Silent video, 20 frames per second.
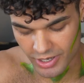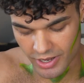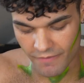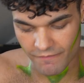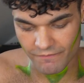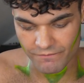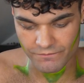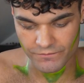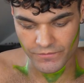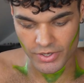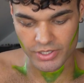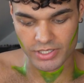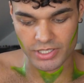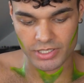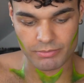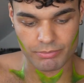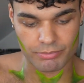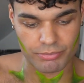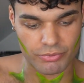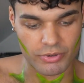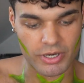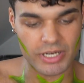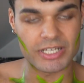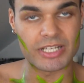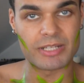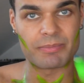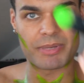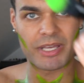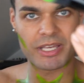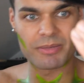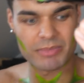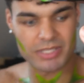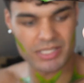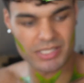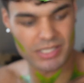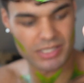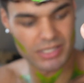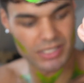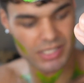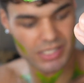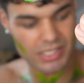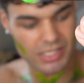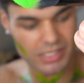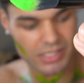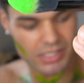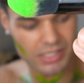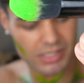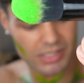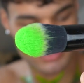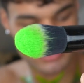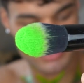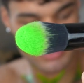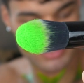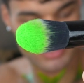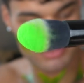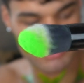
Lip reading: how fucking brightly pigmented this is. This is